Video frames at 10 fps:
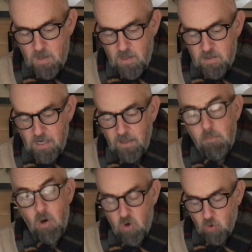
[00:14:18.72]
The little
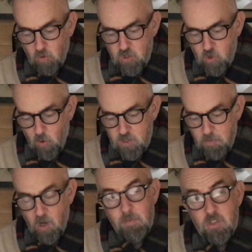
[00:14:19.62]
mongrel saw its
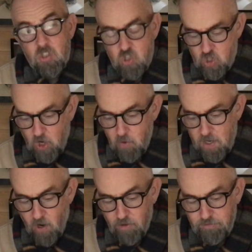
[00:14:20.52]
moment and scurried
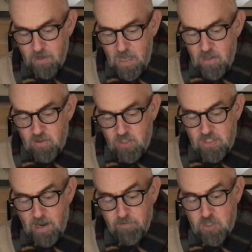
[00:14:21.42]
off. The
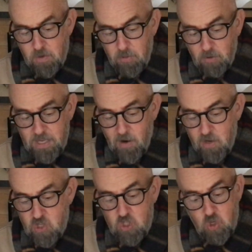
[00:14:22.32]
Staffordshire Bull
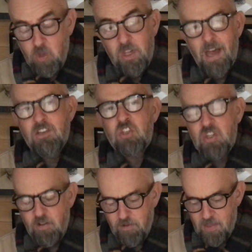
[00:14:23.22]
Terriers stood there
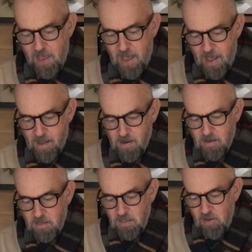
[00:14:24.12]
sniffing the air.
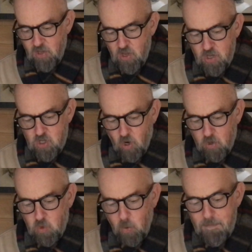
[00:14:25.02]
The other
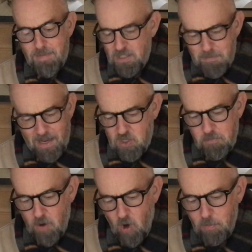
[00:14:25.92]
dogs were a mismatched
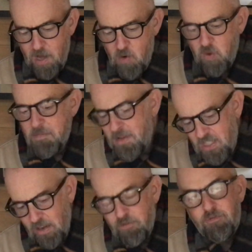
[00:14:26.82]
mob, with
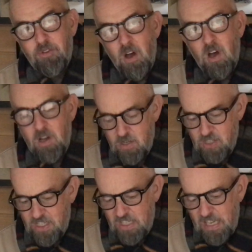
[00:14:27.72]
missing fur,
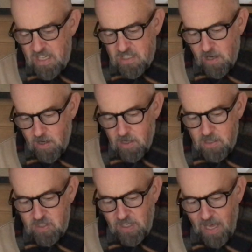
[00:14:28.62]
diseased
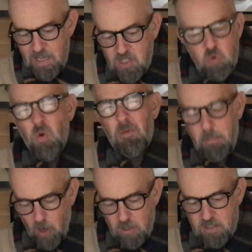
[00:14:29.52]
eyes, caked with
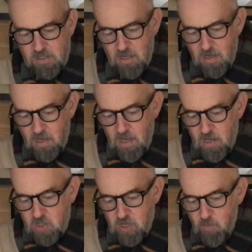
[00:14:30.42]
pus.
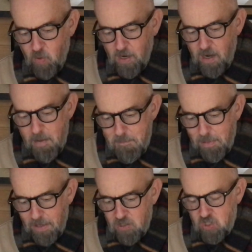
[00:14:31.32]
Some were
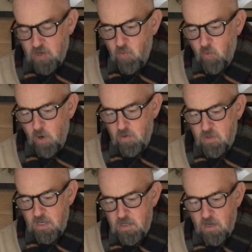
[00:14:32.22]
limping, some
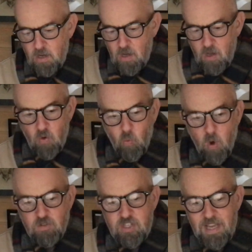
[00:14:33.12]
wounded.
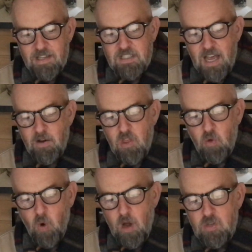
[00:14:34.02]
One sat down in the
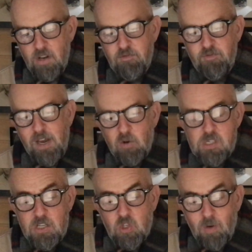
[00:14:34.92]
road and
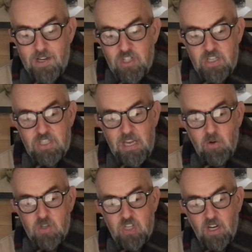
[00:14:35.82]
vigorously scratched its ear
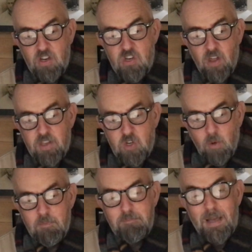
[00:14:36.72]
until another
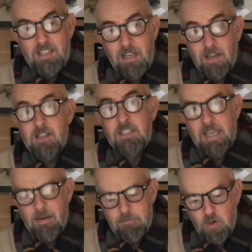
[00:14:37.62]
dog bit it and it
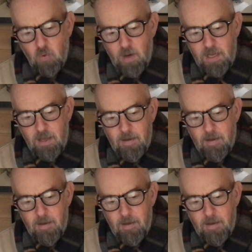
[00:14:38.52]
scampered away.